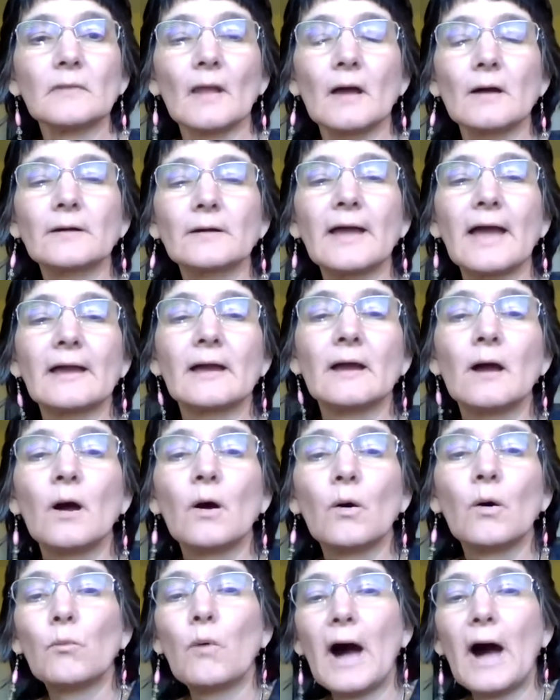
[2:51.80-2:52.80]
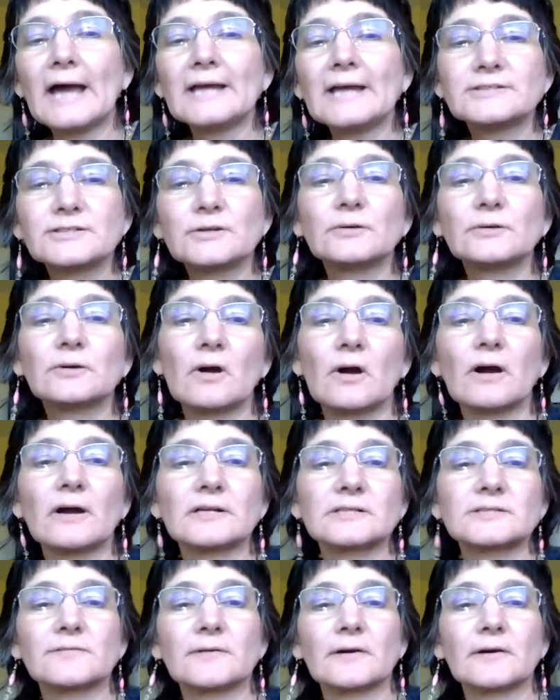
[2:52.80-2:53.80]
Okay, why do
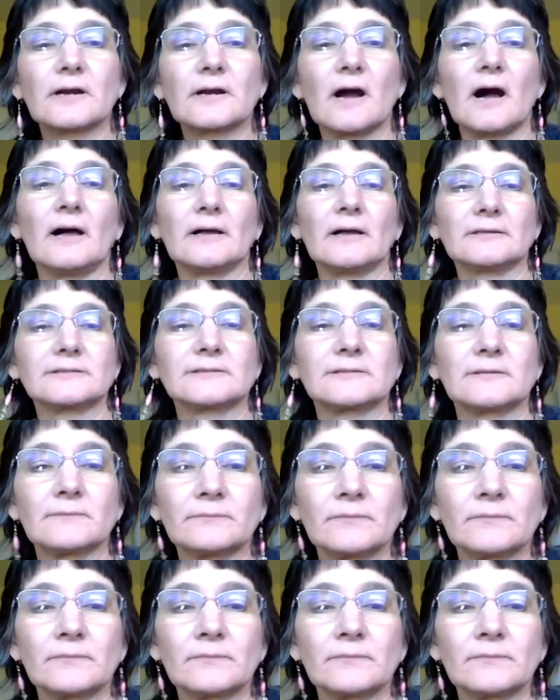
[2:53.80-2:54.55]
Cards for Calls?